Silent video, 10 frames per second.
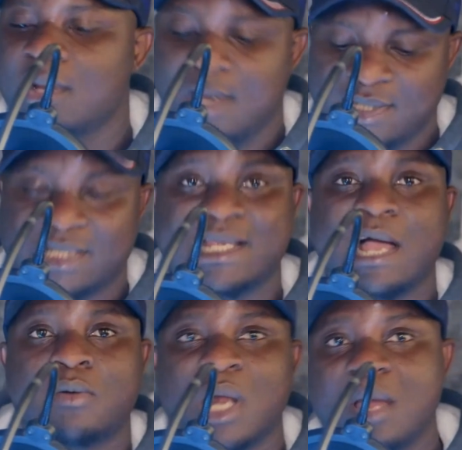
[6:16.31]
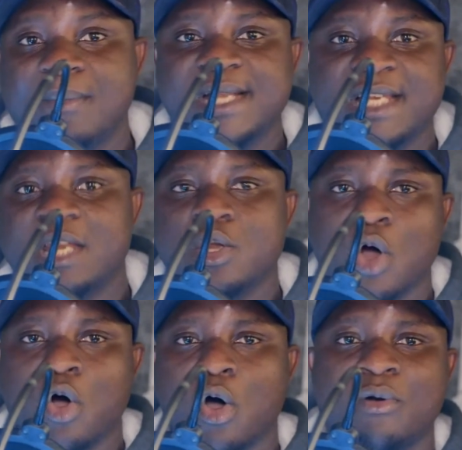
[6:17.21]
se sa akwara be nyini no
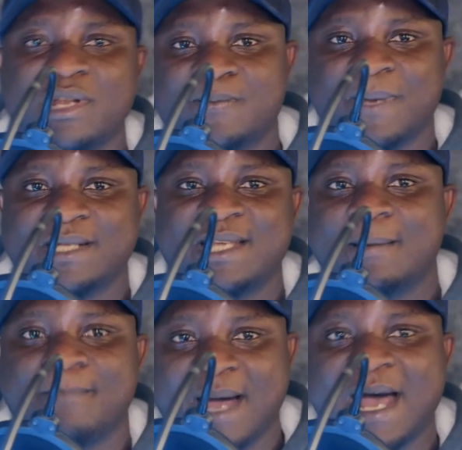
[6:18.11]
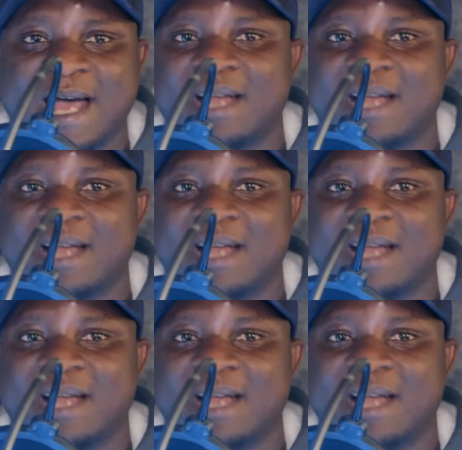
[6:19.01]
o respect ma